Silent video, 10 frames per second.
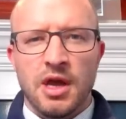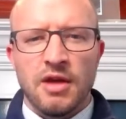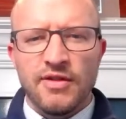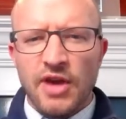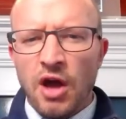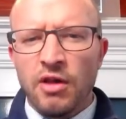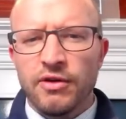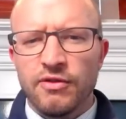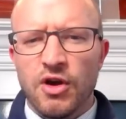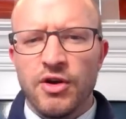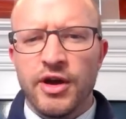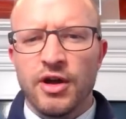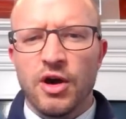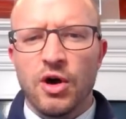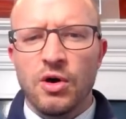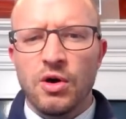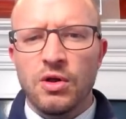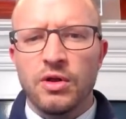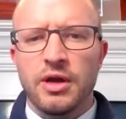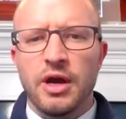Scholars are
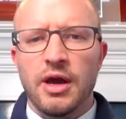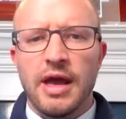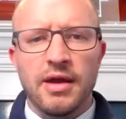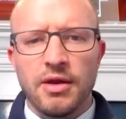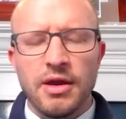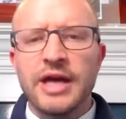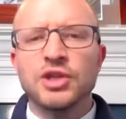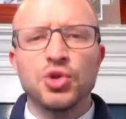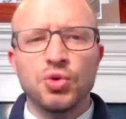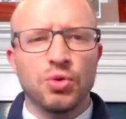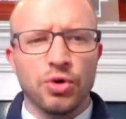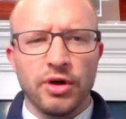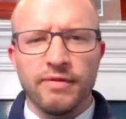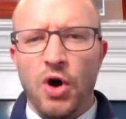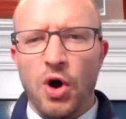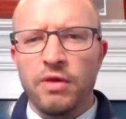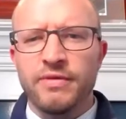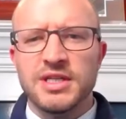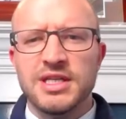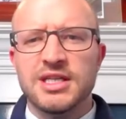not sure of all of
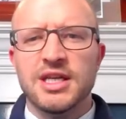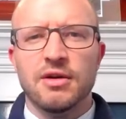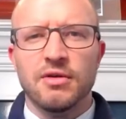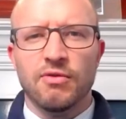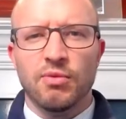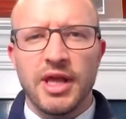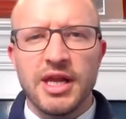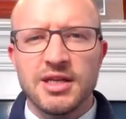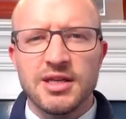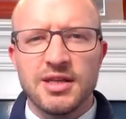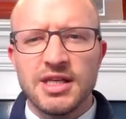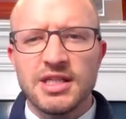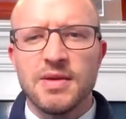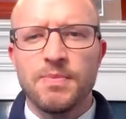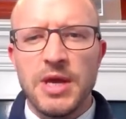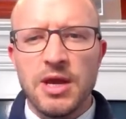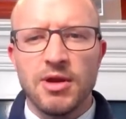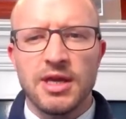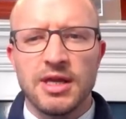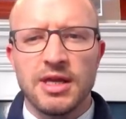the details related to this
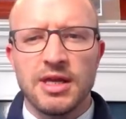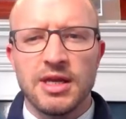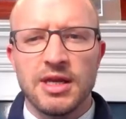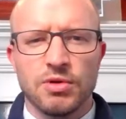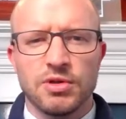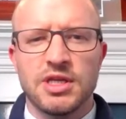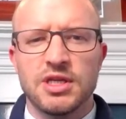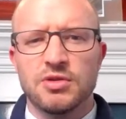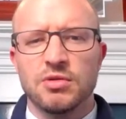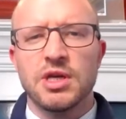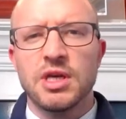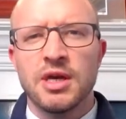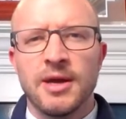period in Israel's history.